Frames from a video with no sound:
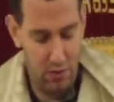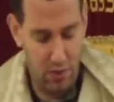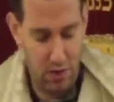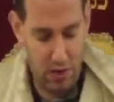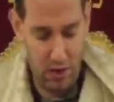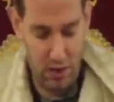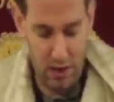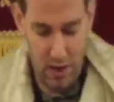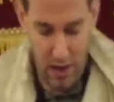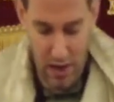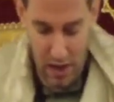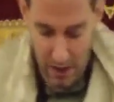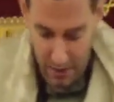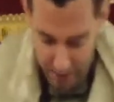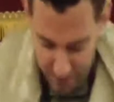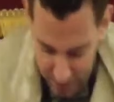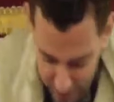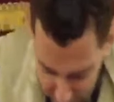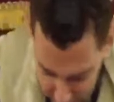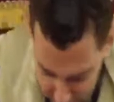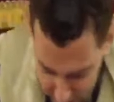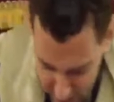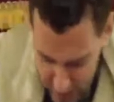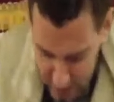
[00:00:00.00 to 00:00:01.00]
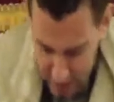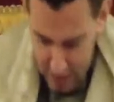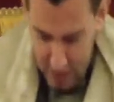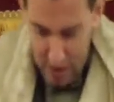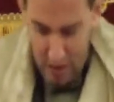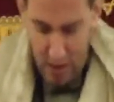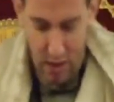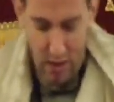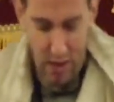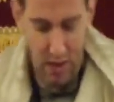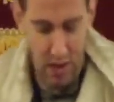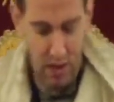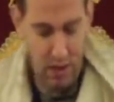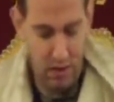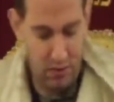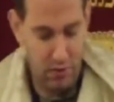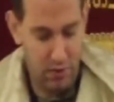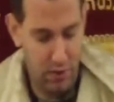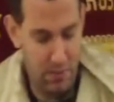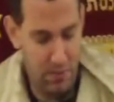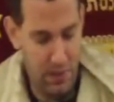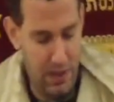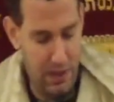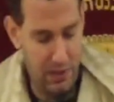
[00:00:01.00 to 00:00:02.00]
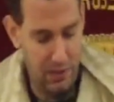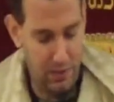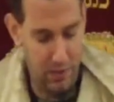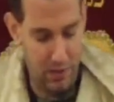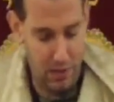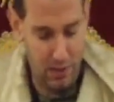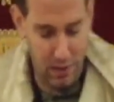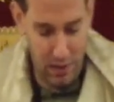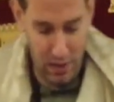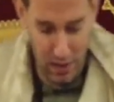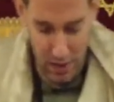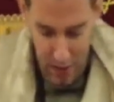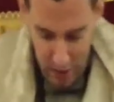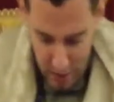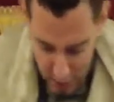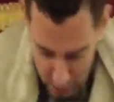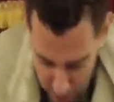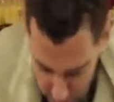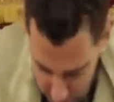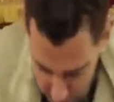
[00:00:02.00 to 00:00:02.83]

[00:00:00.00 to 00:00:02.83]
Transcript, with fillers: nor clap. Uh, so basically, the